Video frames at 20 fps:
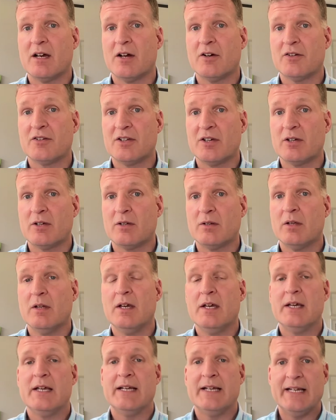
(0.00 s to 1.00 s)
are still
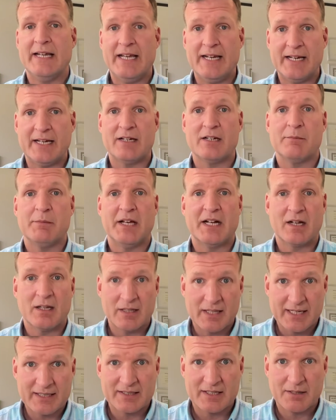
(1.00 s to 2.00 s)
needing to be
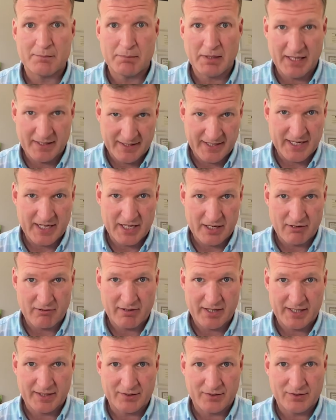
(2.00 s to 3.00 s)
collected by the
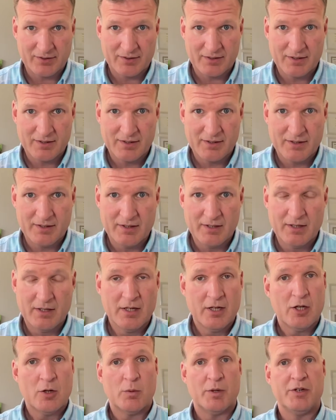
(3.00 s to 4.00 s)
IRS.
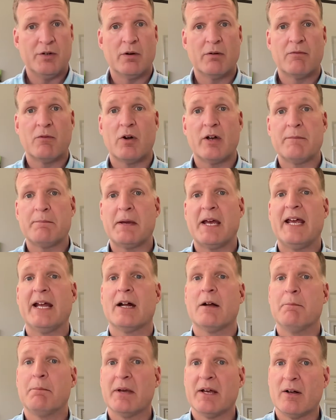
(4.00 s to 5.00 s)
When you avoid paying
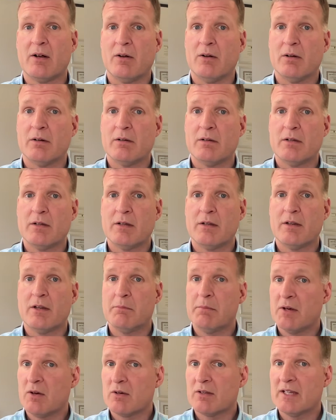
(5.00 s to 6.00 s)
a bill, the
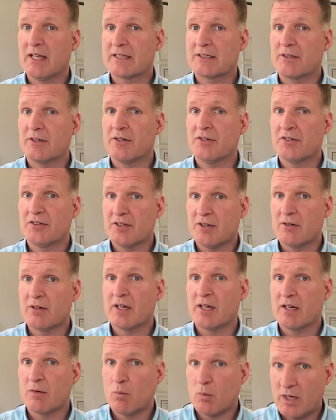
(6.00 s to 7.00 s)
bill collector is still
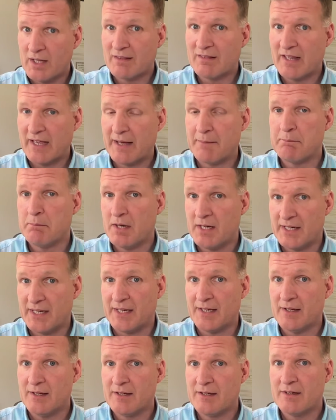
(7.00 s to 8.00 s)
going to want that
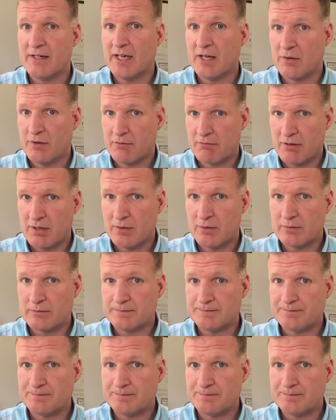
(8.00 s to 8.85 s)
money down the road.